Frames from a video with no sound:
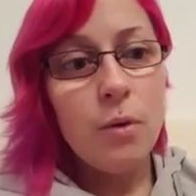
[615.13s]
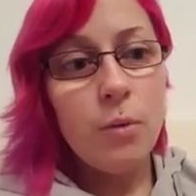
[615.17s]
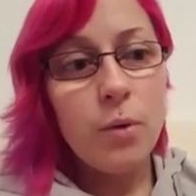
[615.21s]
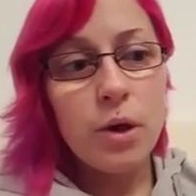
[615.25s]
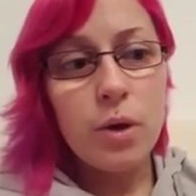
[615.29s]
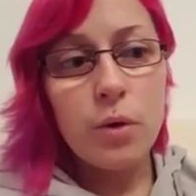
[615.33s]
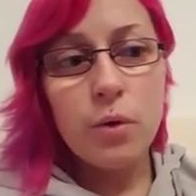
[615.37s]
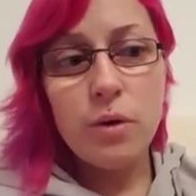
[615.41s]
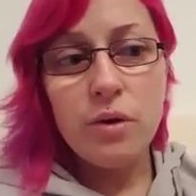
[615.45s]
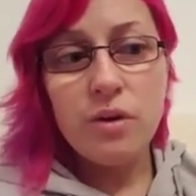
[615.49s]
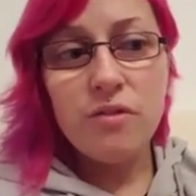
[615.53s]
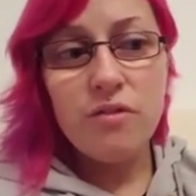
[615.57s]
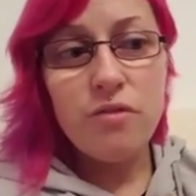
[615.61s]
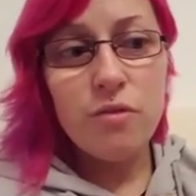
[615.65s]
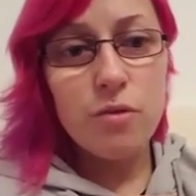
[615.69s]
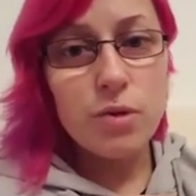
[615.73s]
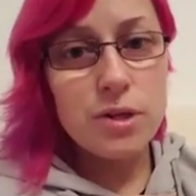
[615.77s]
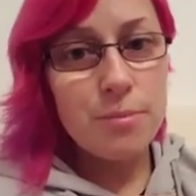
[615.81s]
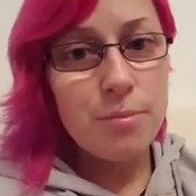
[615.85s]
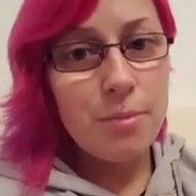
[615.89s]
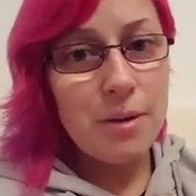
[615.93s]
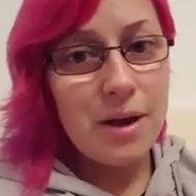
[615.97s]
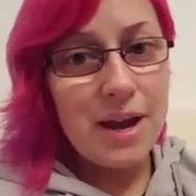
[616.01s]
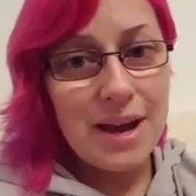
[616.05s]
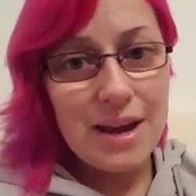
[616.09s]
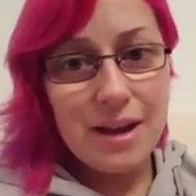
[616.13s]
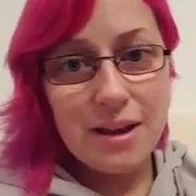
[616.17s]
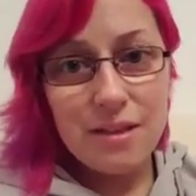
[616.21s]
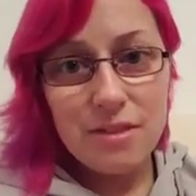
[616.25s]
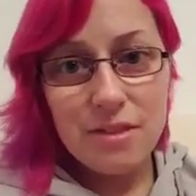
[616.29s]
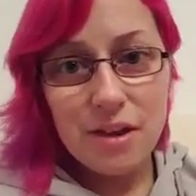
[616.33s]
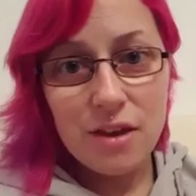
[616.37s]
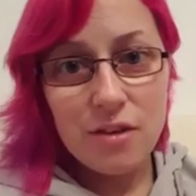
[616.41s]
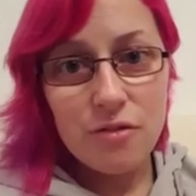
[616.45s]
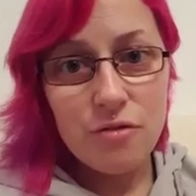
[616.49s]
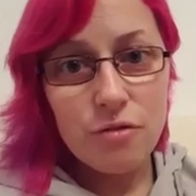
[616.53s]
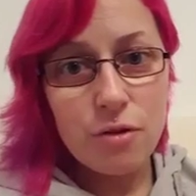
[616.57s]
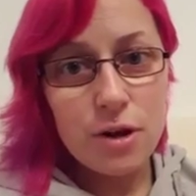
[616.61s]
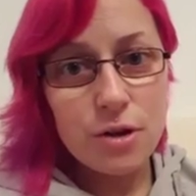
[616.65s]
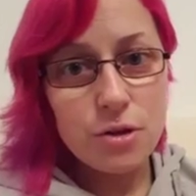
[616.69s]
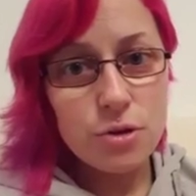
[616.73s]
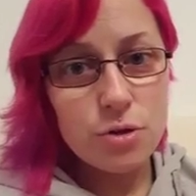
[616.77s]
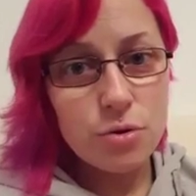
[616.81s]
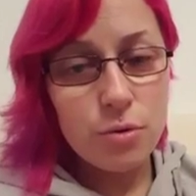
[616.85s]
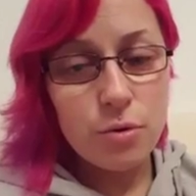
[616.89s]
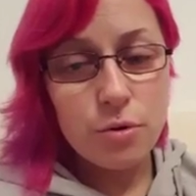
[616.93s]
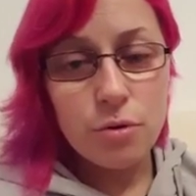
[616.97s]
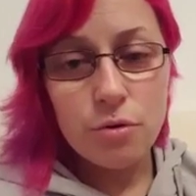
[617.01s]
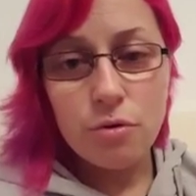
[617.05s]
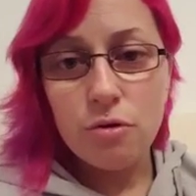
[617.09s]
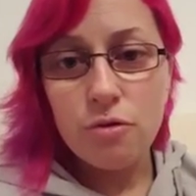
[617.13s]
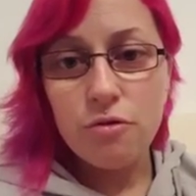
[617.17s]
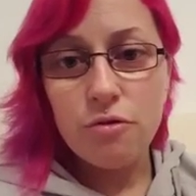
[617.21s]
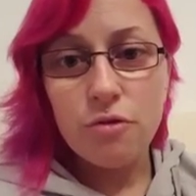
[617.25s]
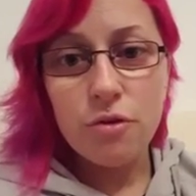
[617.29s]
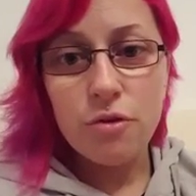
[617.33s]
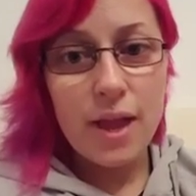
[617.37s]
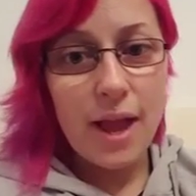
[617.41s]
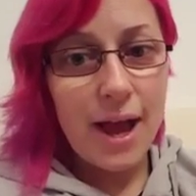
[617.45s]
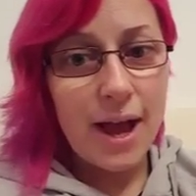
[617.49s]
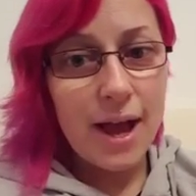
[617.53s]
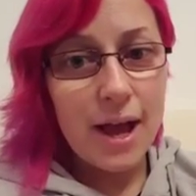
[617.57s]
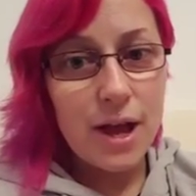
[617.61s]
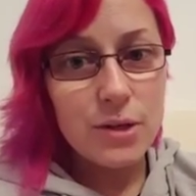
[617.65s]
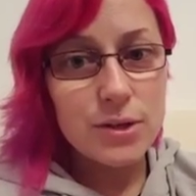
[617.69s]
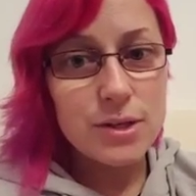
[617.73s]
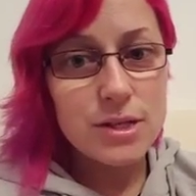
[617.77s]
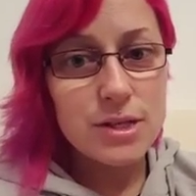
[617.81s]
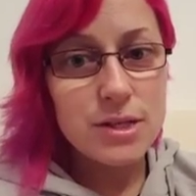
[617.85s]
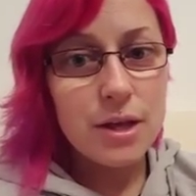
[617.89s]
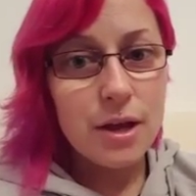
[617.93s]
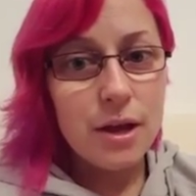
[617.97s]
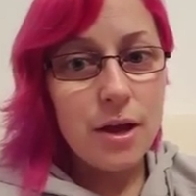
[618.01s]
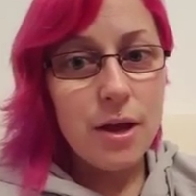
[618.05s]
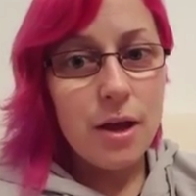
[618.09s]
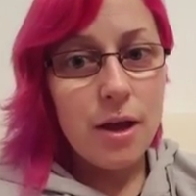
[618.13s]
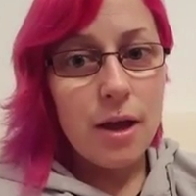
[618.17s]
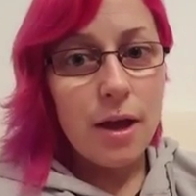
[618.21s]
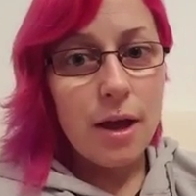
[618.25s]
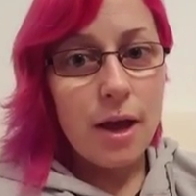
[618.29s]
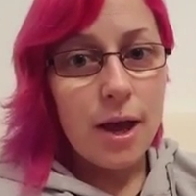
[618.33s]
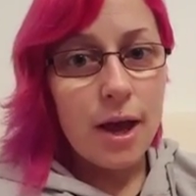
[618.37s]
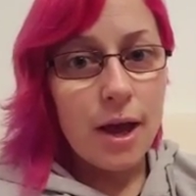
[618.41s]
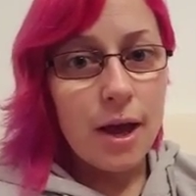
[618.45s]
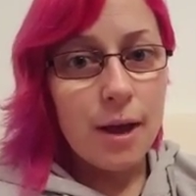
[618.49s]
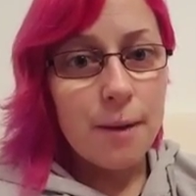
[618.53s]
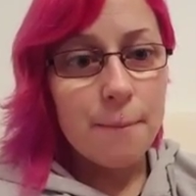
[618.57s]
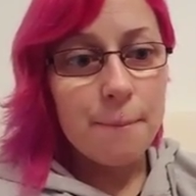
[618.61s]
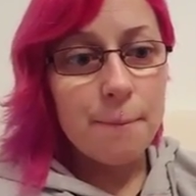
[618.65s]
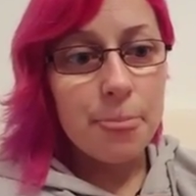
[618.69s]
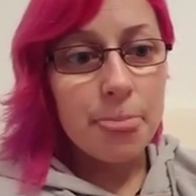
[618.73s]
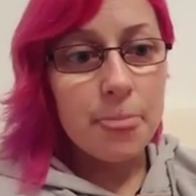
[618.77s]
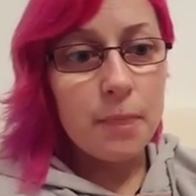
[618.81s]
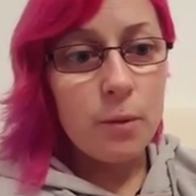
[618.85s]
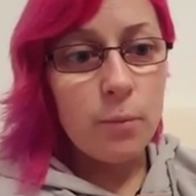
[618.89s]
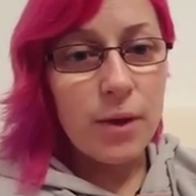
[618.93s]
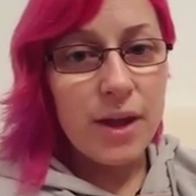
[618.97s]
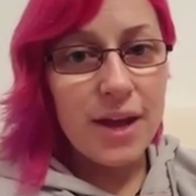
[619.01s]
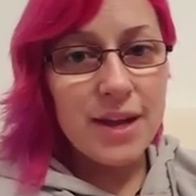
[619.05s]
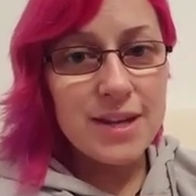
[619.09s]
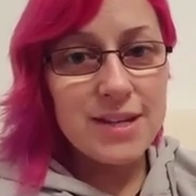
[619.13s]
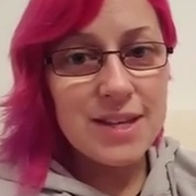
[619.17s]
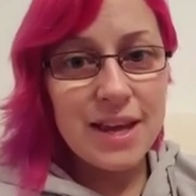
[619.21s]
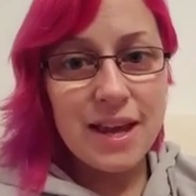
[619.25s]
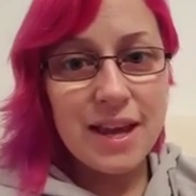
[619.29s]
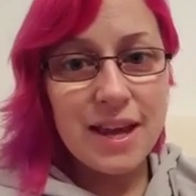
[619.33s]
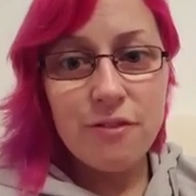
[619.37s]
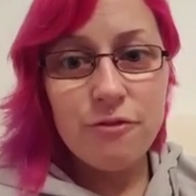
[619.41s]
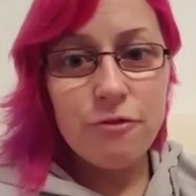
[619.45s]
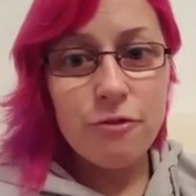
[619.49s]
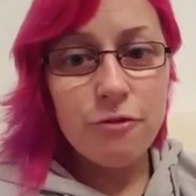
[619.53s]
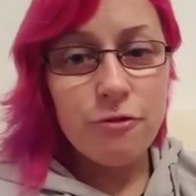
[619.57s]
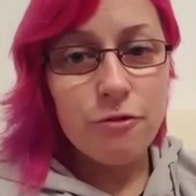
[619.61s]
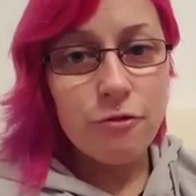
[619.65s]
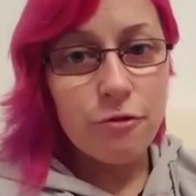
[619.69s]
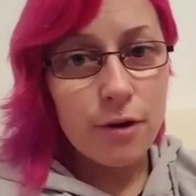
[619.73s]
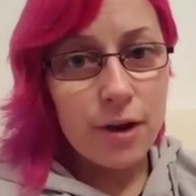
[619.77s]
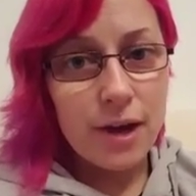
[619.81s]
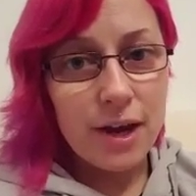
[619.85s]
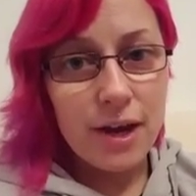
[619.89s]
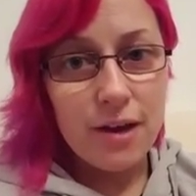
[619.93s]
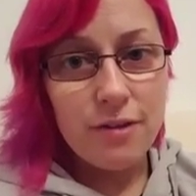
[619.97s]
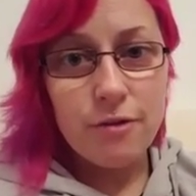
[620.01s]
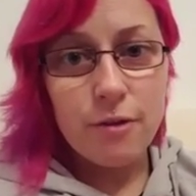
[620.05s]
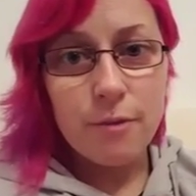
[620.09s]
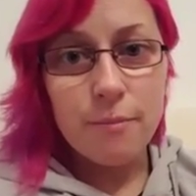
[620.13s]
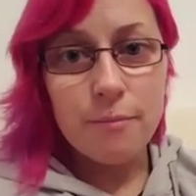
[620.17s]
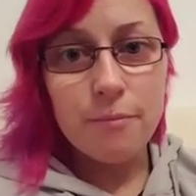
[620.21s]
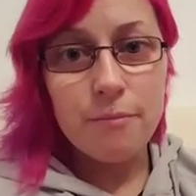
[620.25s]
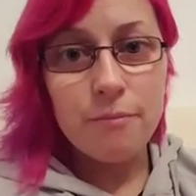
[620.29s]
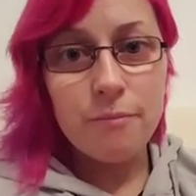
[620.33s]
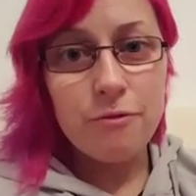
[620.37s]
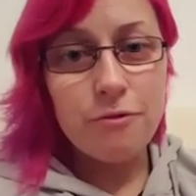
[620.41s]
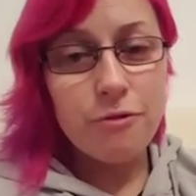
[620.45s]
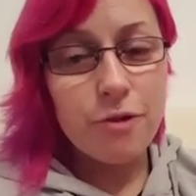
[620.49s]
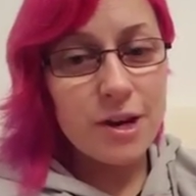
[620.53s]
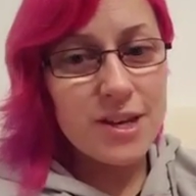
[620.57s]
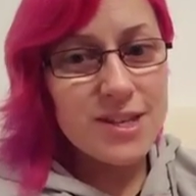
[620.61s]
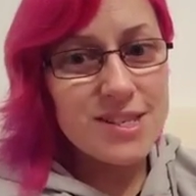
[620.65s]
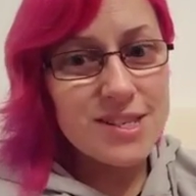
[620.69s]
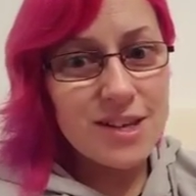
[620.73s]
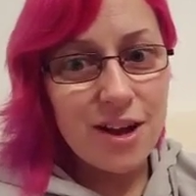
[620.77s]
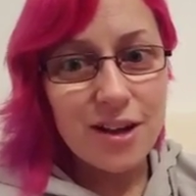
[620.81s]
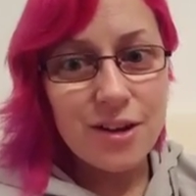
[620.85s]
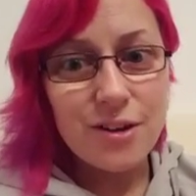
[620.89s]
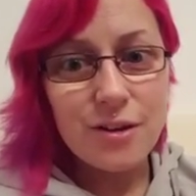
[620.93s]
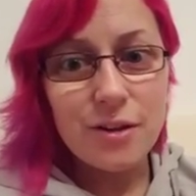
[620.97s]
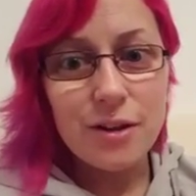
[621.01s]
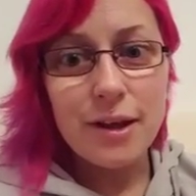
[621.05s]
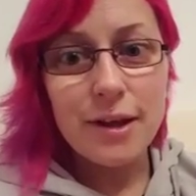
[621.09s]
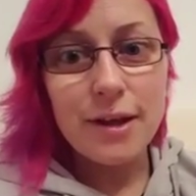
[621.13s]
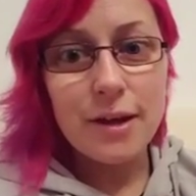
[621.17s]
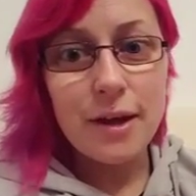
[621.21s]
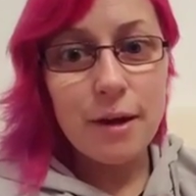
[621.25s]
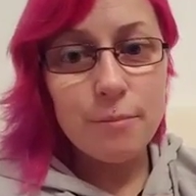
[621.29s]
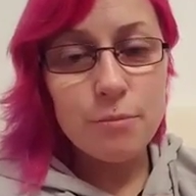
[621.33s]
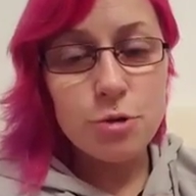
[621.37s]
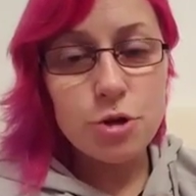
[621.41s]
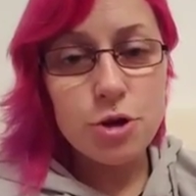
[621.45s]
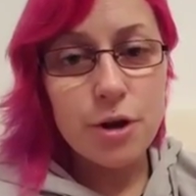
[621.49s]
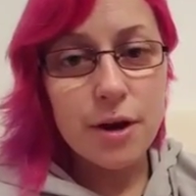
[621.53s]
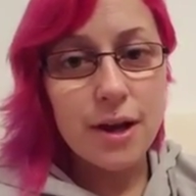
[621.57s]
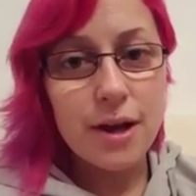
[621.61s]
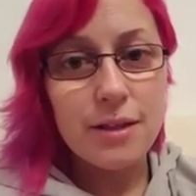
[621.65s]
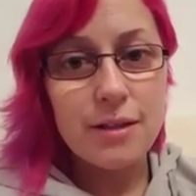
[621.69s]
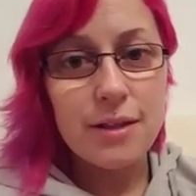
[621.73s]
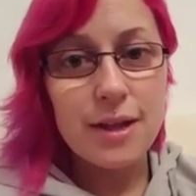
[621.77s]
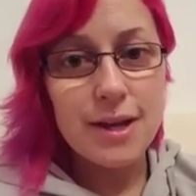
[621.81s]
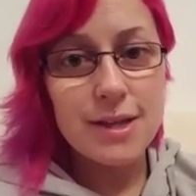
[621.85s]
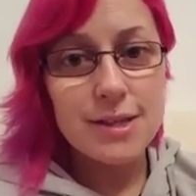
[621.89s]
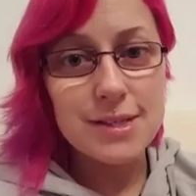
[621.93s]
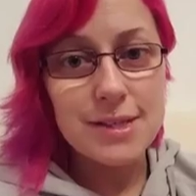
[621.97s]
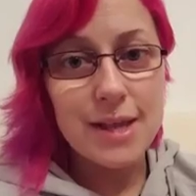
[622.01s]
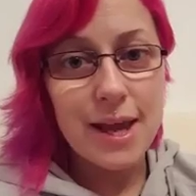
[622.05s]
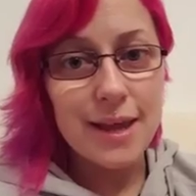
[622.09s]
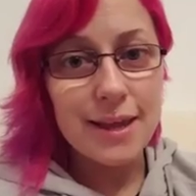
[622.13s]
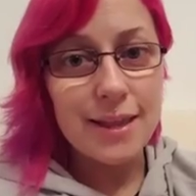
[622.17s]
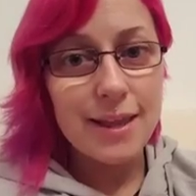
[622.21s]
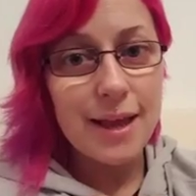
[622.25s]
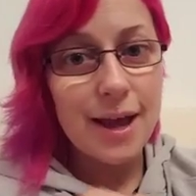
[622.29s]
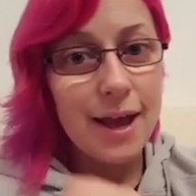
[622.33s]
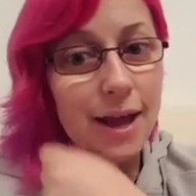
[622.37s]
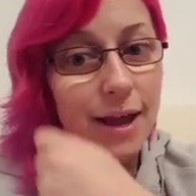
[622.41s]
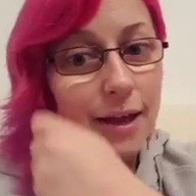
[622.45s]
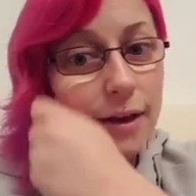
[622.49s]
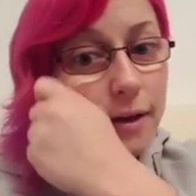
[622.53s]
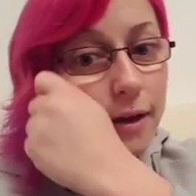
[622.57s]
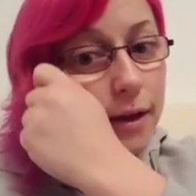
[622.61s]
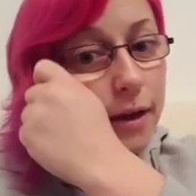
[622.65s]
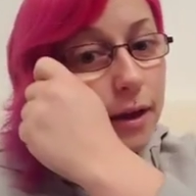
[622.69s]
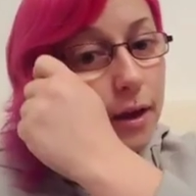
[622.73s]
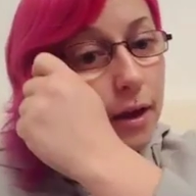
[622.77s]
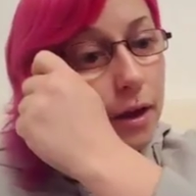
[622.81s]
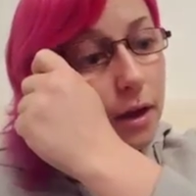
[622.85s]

We couldn't afford to buy anything for our daughter or for the house. We had to get it for free from FreeCycle and Gumtree and things like that.